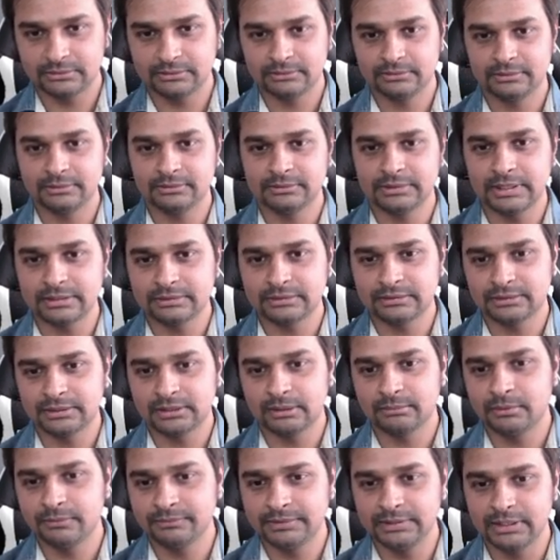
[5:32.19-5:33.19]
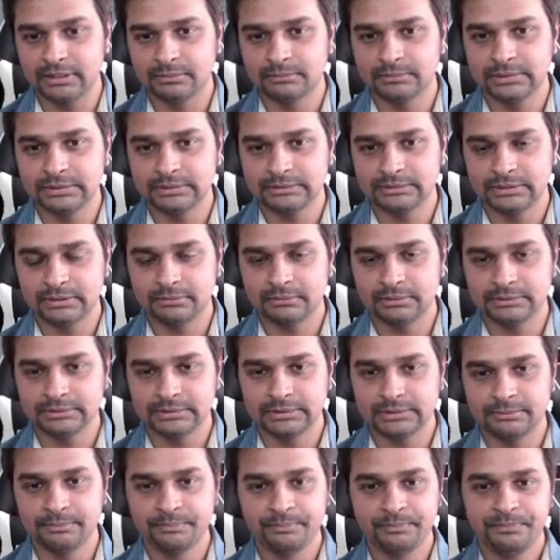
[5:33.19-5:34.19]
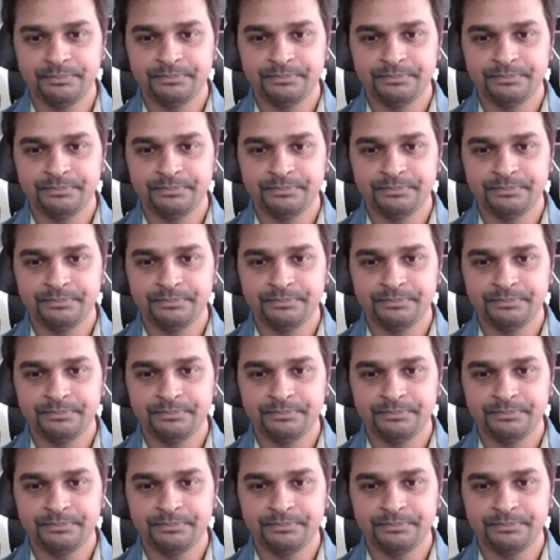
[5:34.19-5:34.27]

So those are some of the numbers. There was a